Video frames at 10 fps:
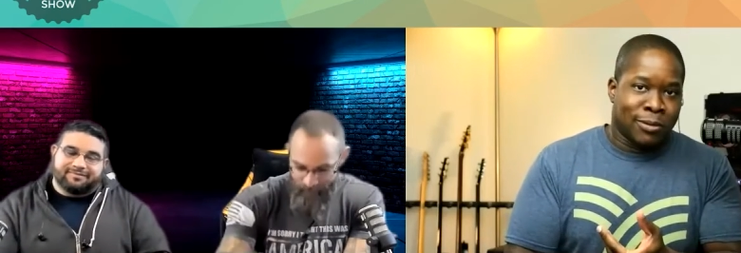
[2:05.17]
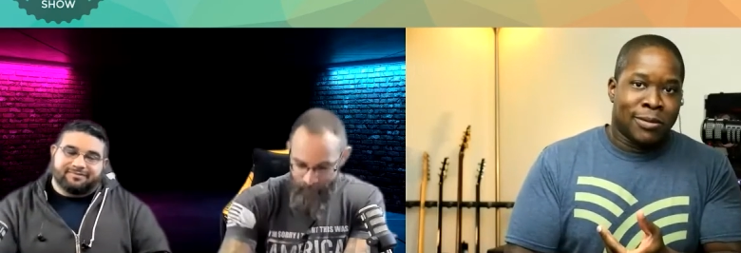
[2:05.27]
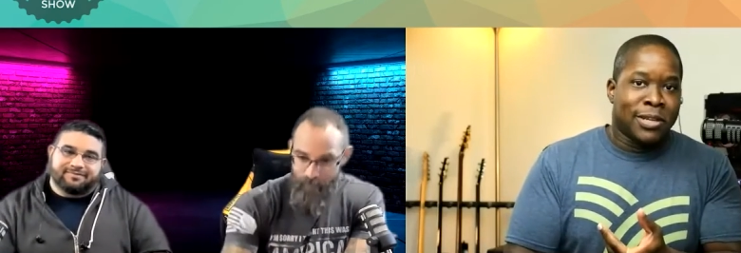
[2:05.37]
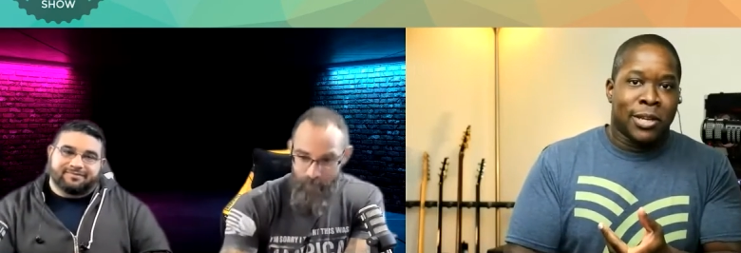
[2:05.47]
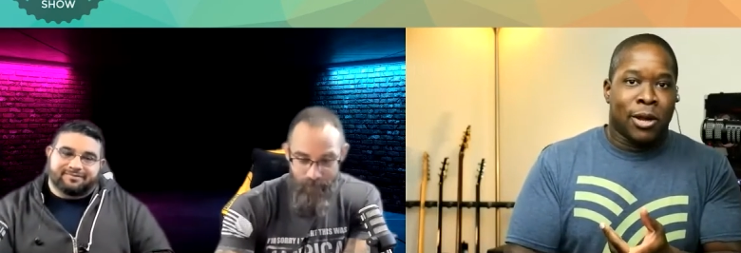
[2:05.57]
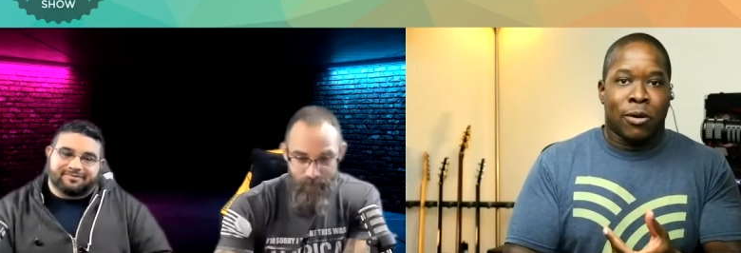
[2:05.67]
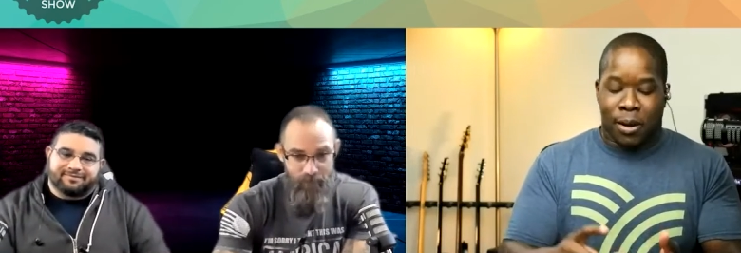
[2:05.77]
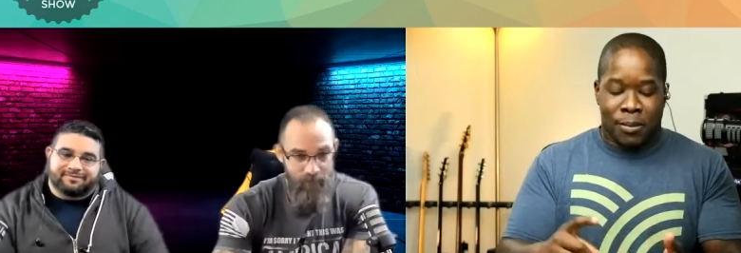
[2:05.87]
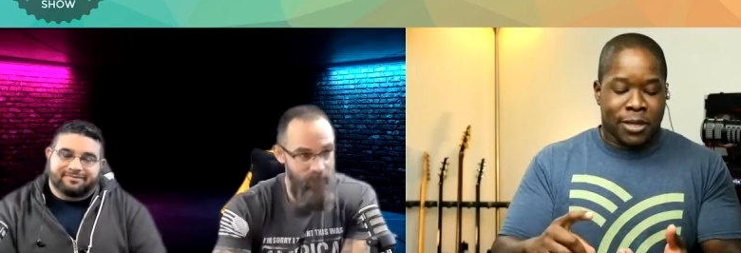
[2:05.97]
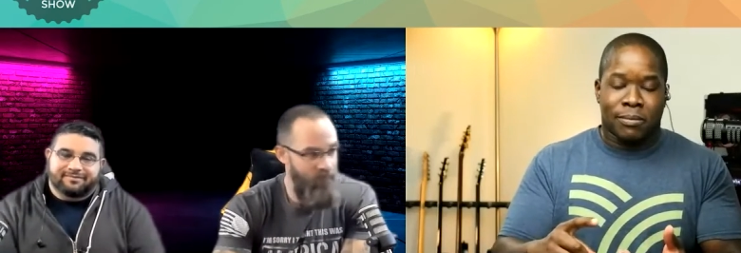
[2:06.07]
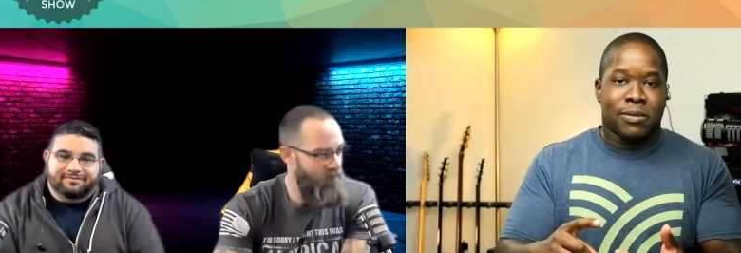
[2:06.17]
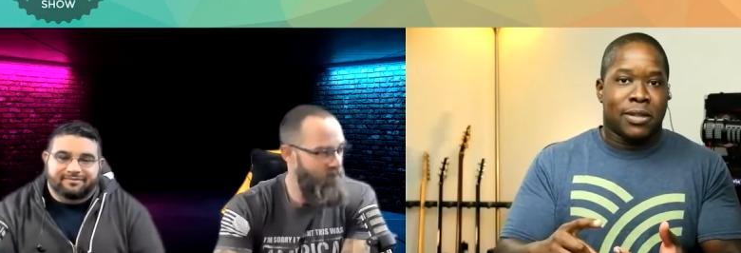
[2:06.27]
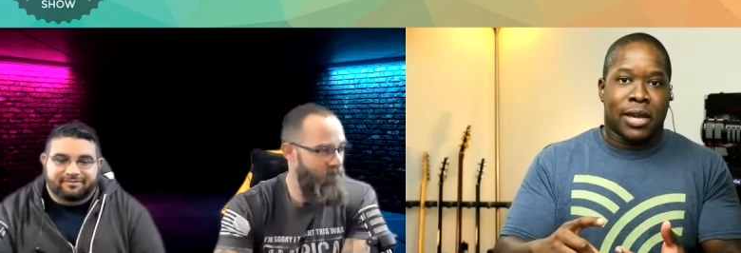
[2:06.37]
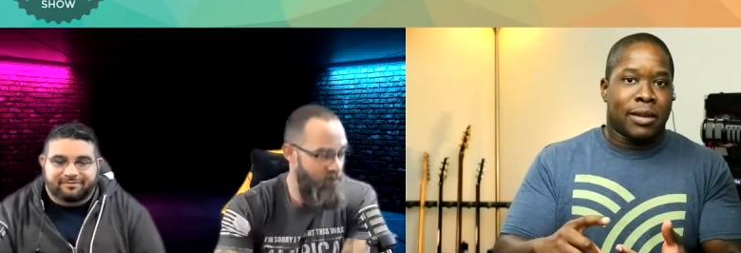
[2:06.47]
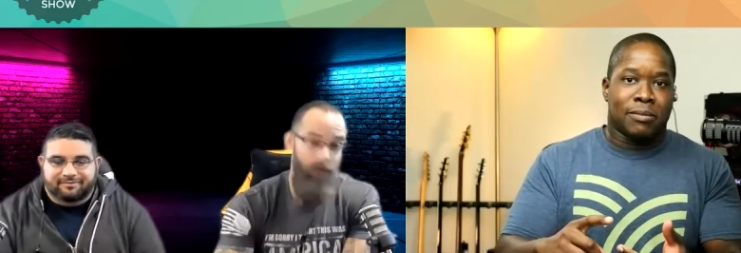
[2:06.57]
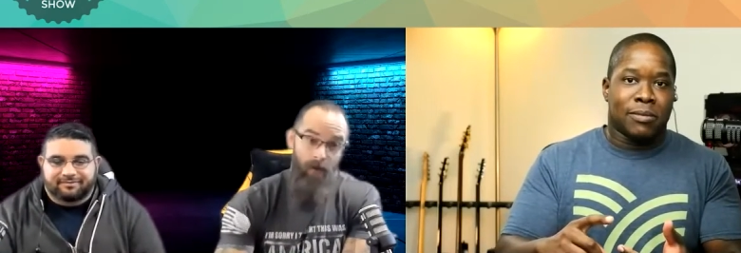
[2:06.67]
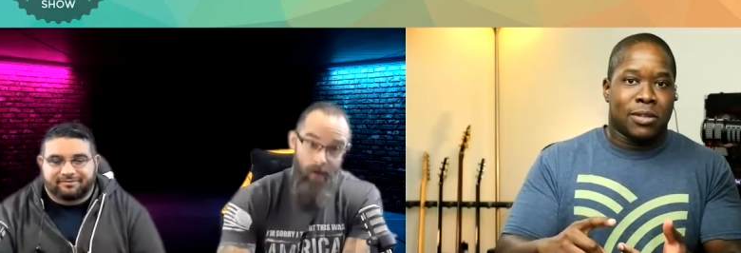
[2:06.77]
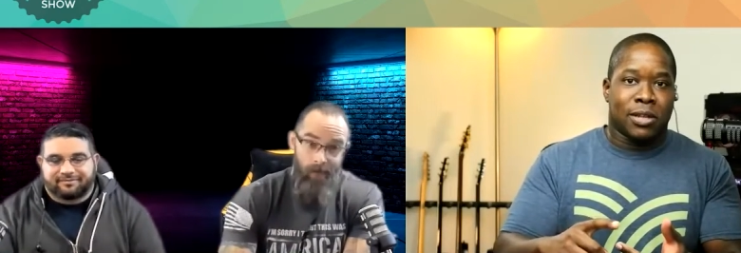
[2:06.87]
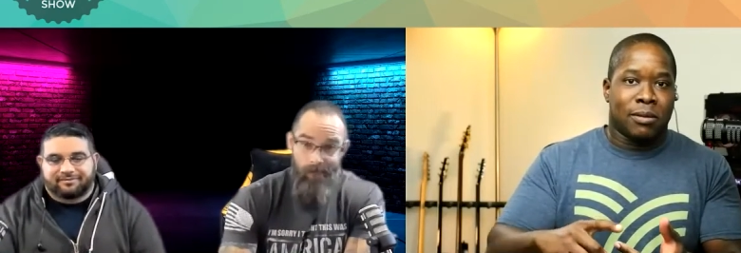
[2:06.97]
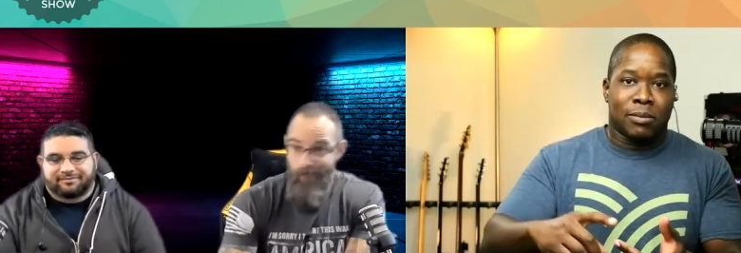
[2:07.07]
Speaker 1: You know, I mean, they, the
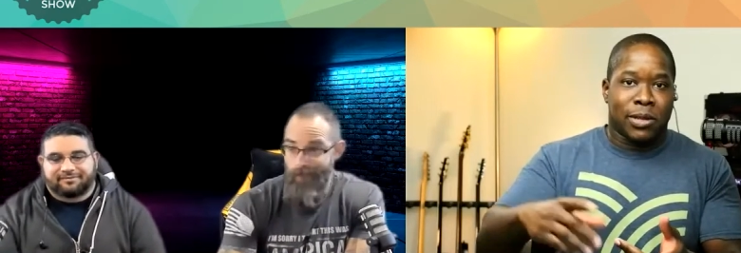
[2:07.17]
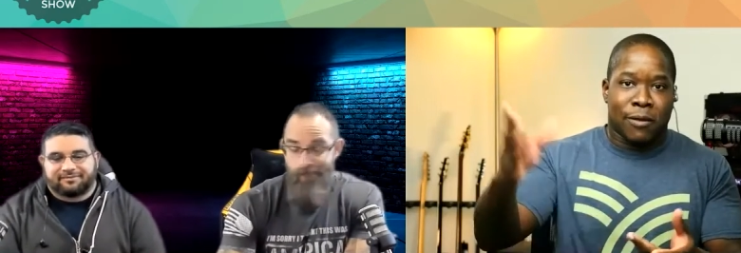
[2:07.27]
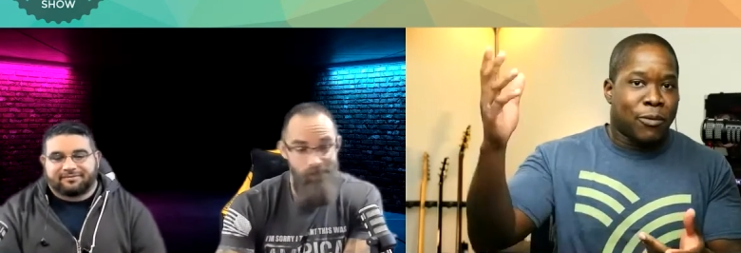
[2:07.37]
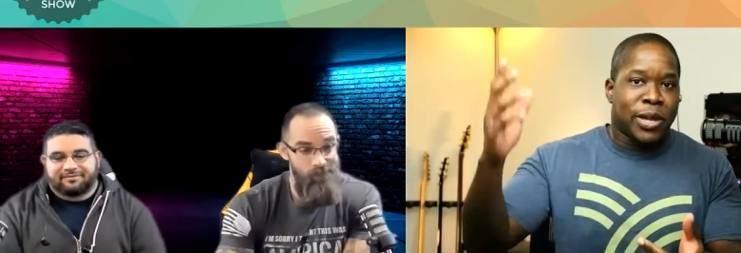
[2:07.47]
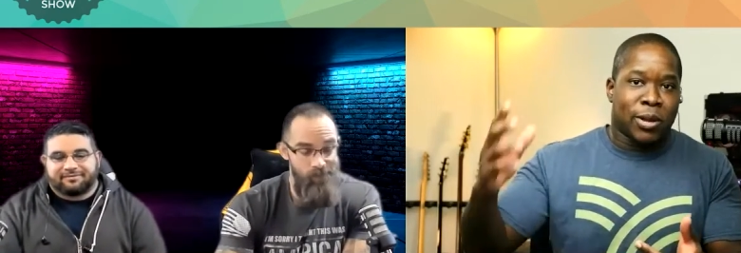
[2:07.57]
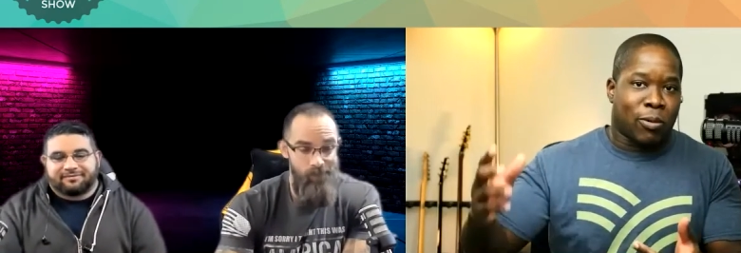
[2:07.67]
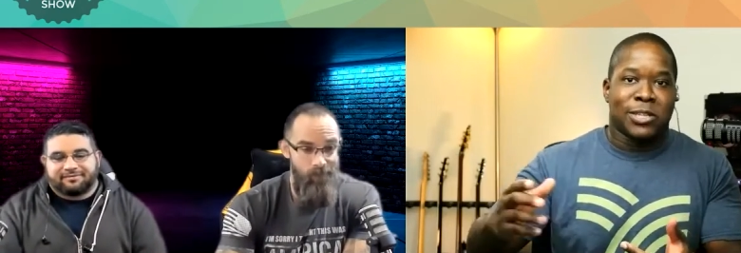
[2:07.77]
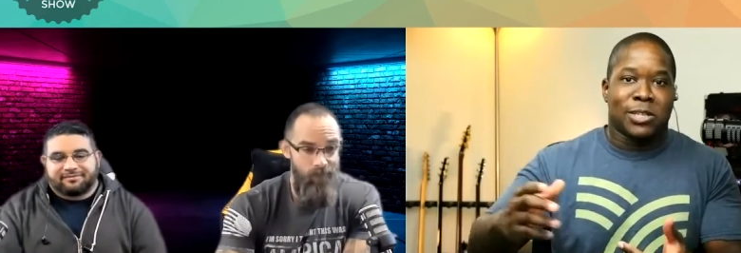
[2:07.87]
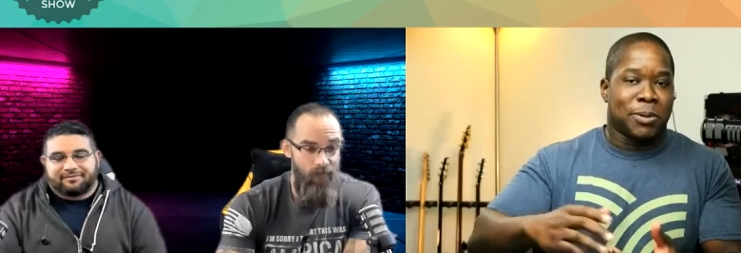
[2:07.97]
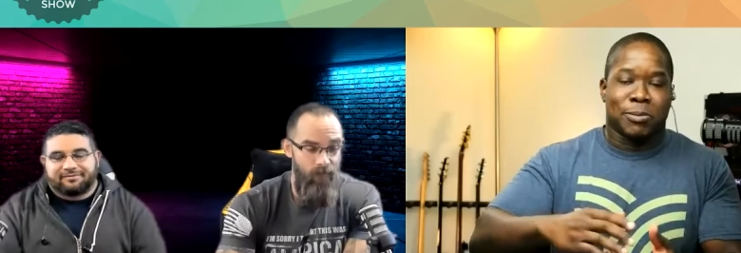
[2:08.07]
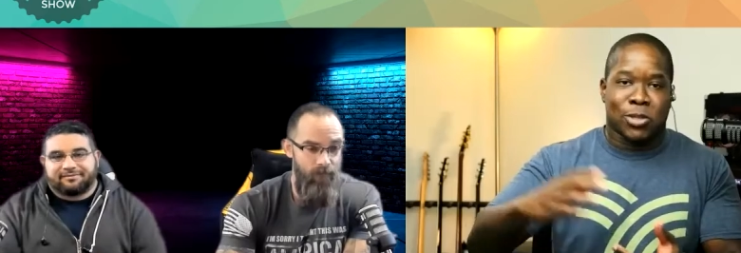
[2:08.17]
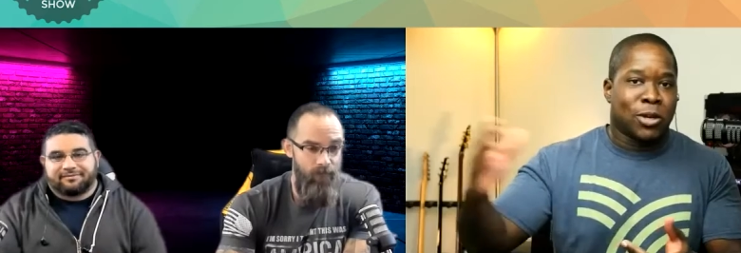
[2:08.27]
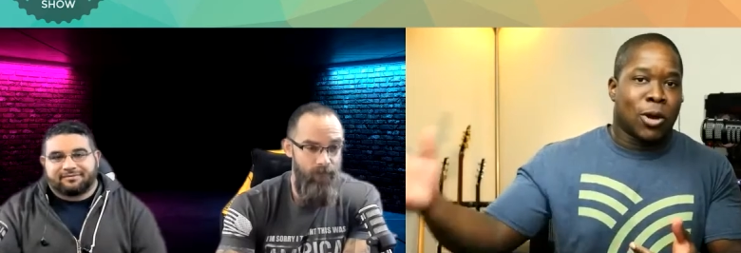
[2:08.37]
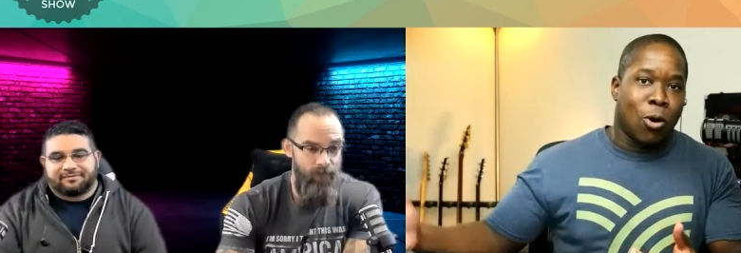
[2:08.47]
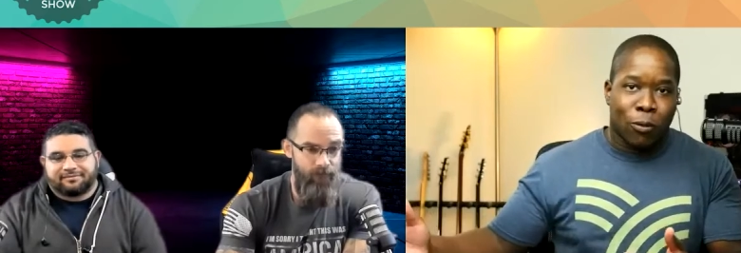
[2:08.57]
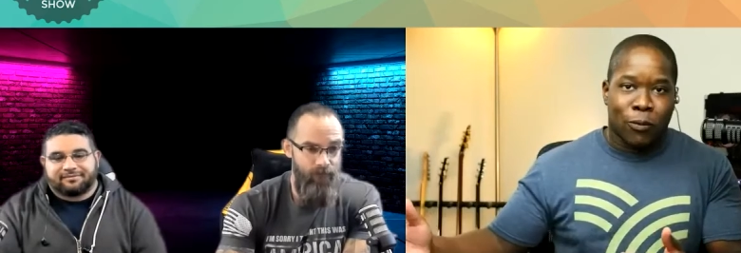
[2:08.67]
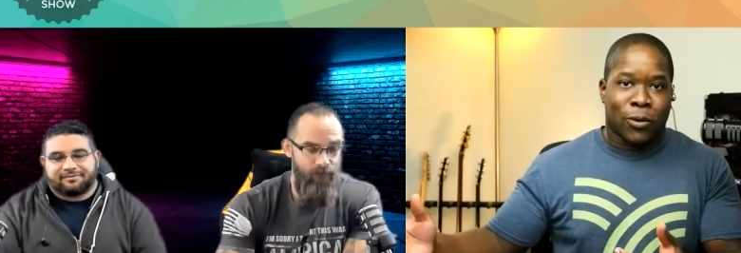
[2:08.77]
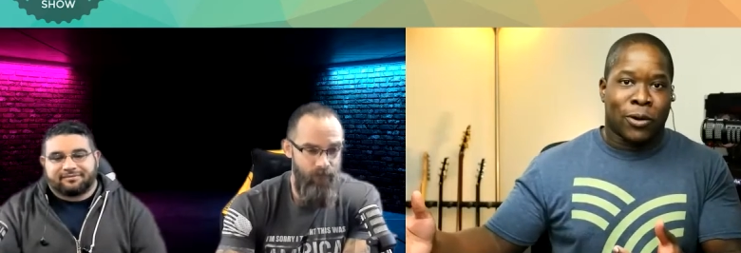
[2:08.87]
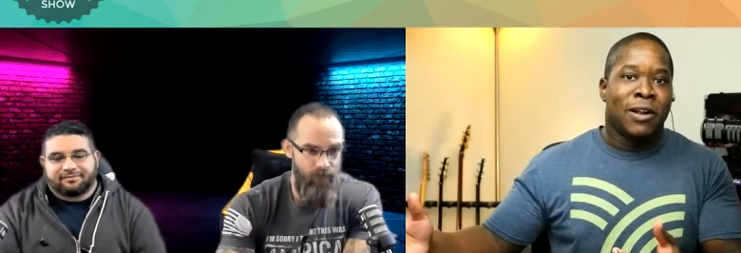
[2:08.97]
left wing crazy people took over